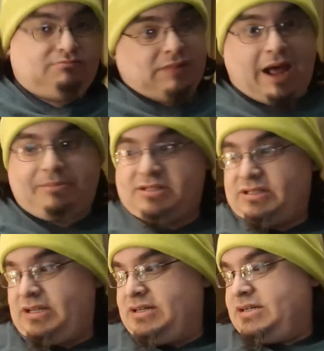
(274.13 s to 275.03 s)

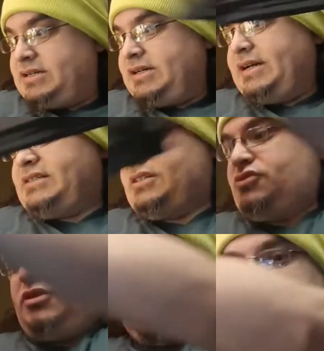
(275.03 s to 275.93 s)
Obviously, it's the
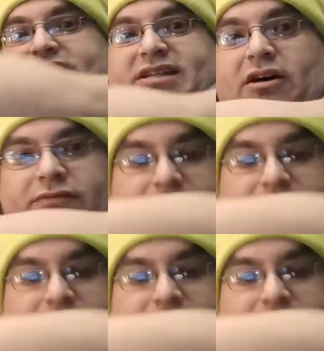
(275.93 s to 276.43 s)
truck itself.